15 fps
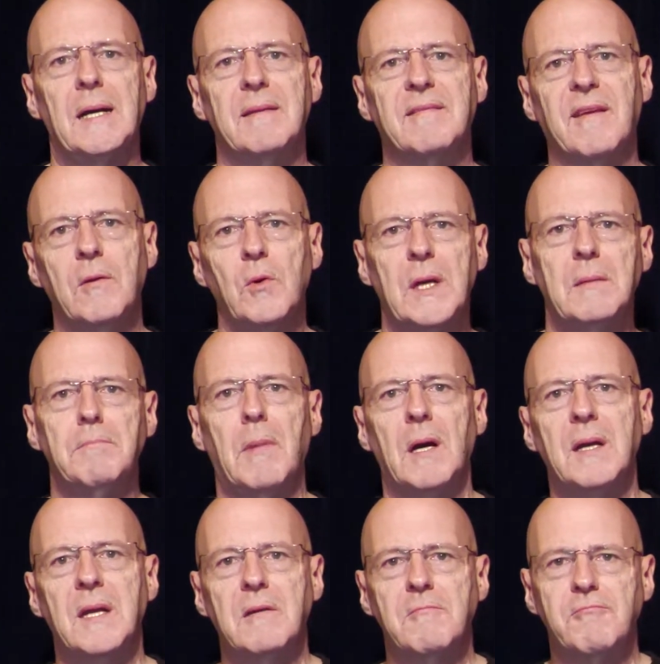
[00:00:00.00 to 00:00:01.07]
So in
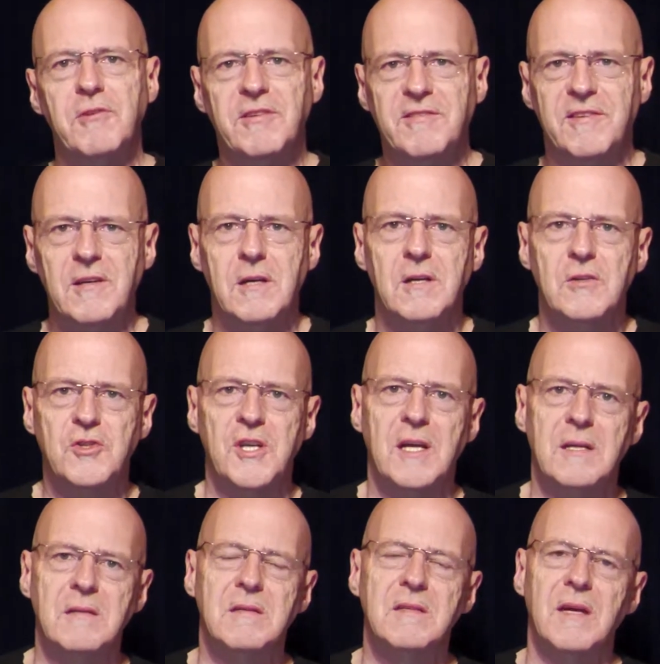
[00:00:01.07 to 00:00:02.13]
my research
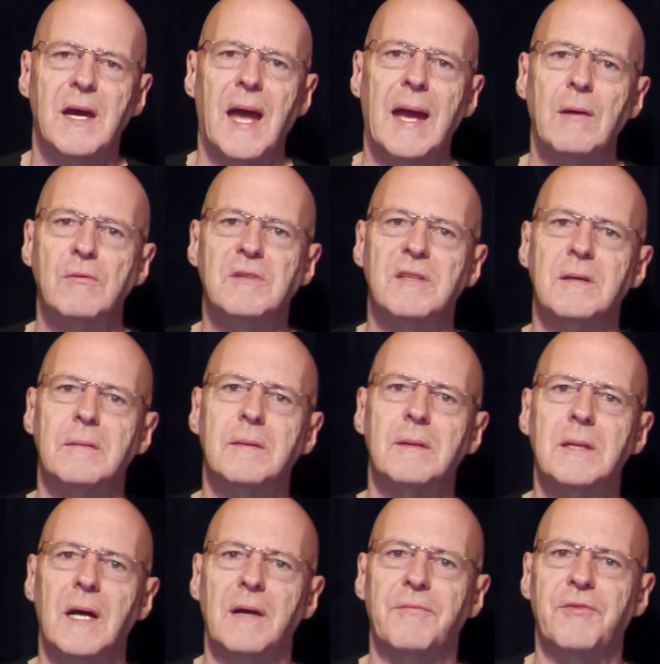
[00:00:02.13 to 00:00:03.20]
into how to
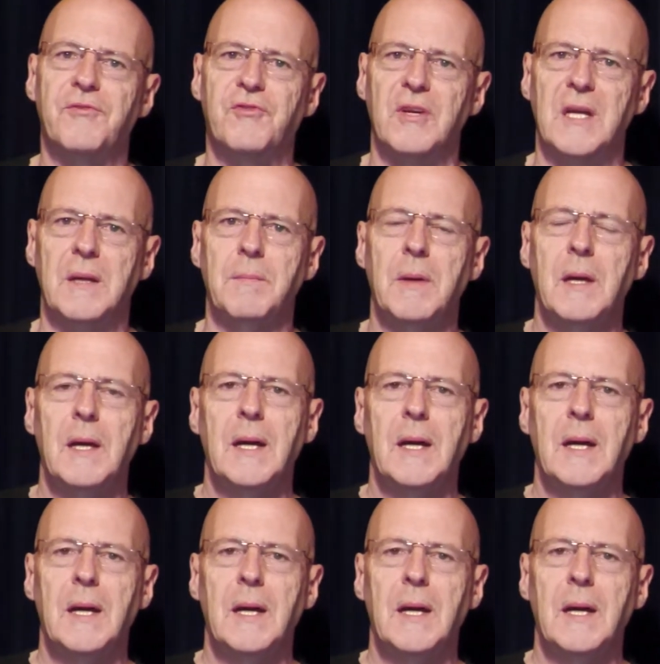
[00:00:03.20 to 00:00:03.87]
live stream,